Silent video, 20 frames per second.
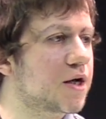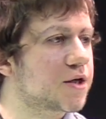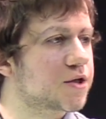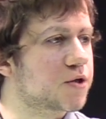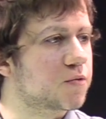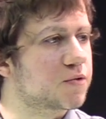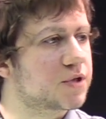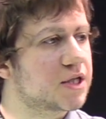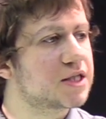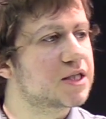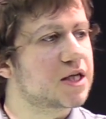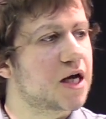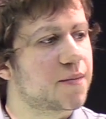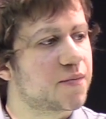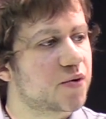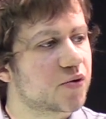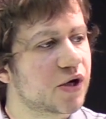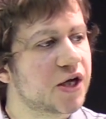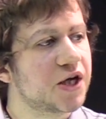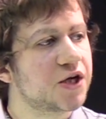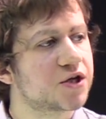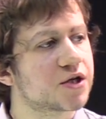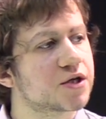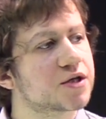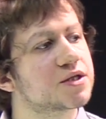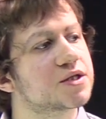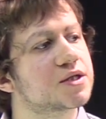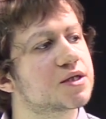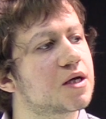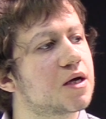so these
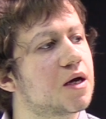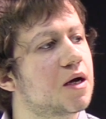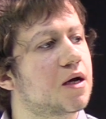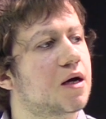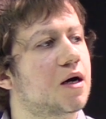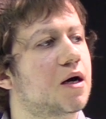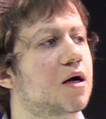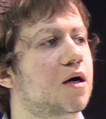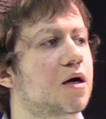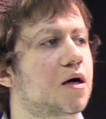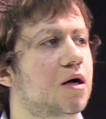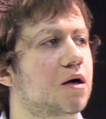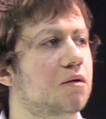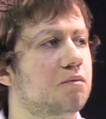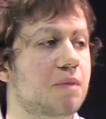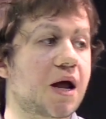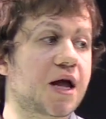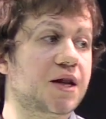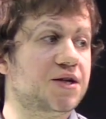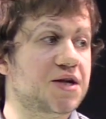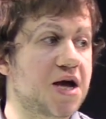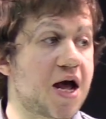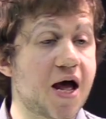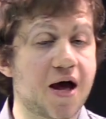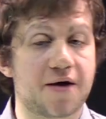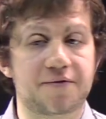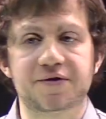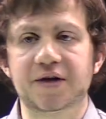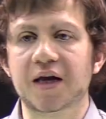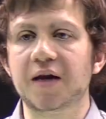operations and
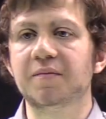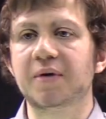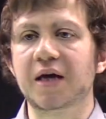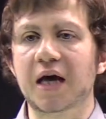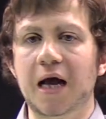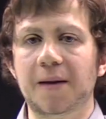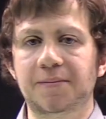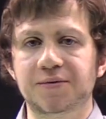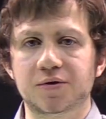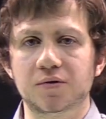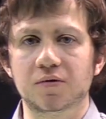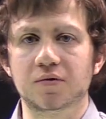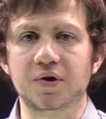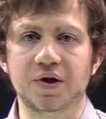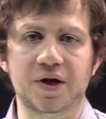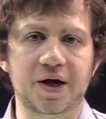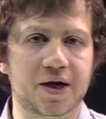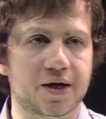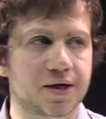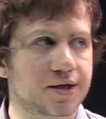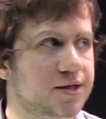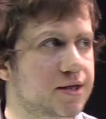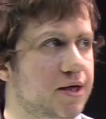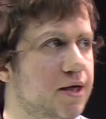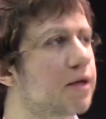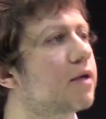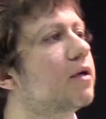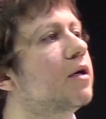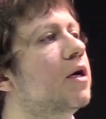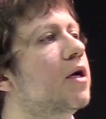F can be absolutely
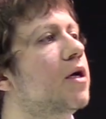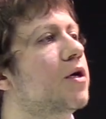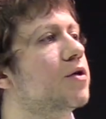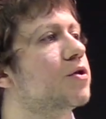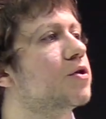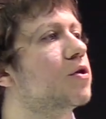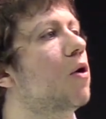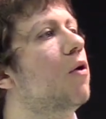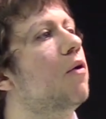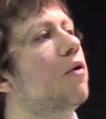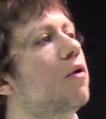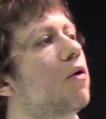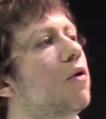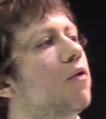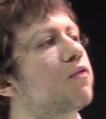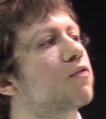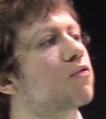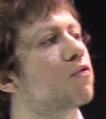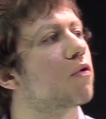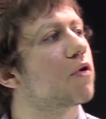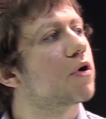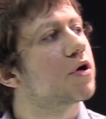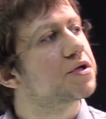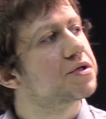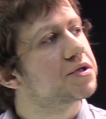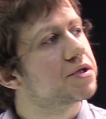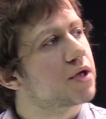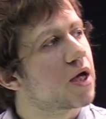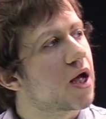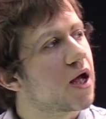anything. So of
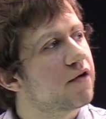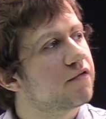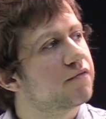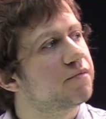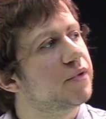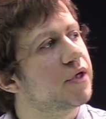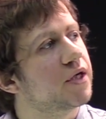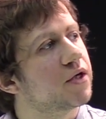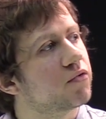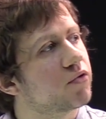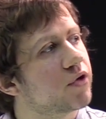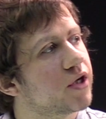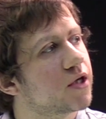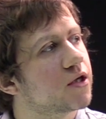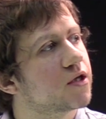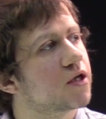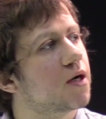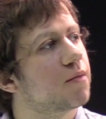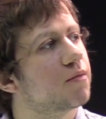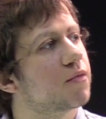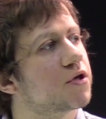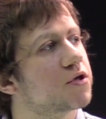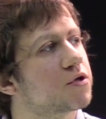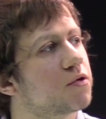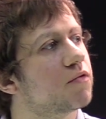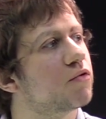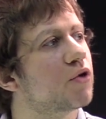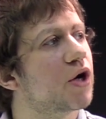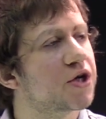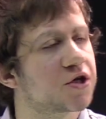course F being real numbers
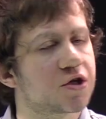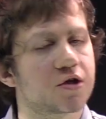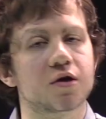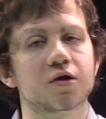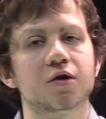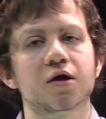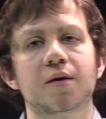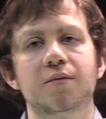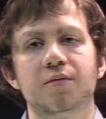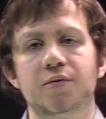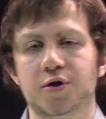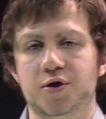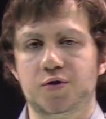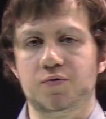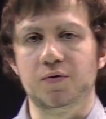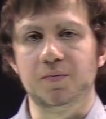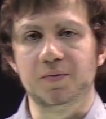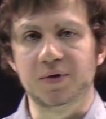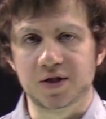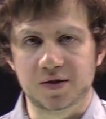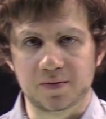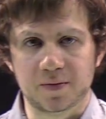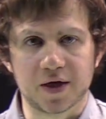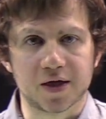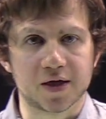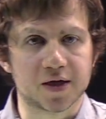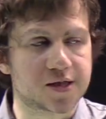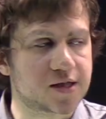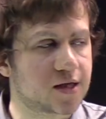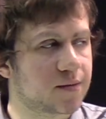or rational numbers will be the
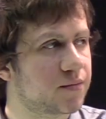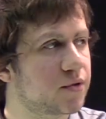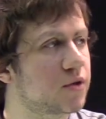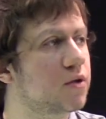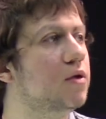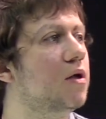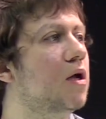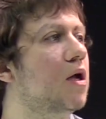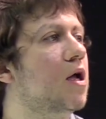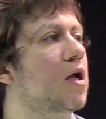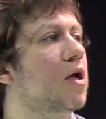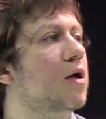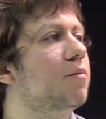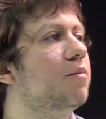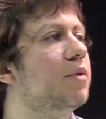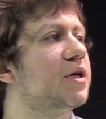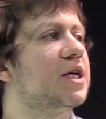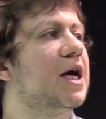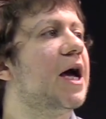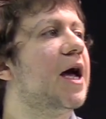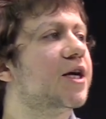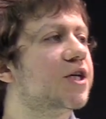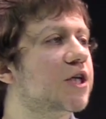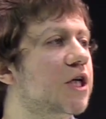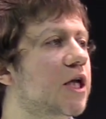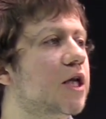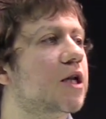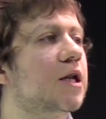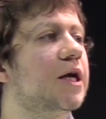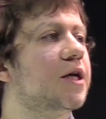main example, but
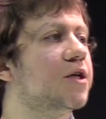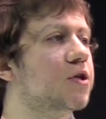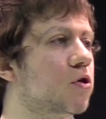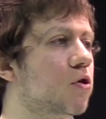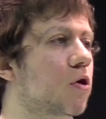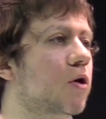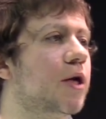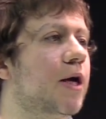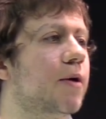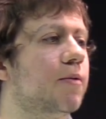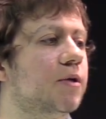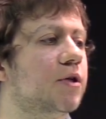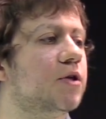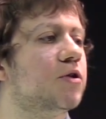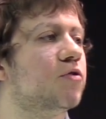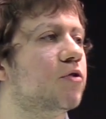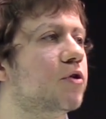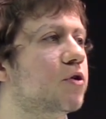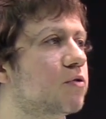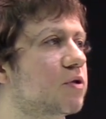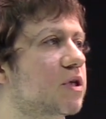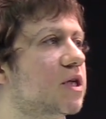actually later on I will introduce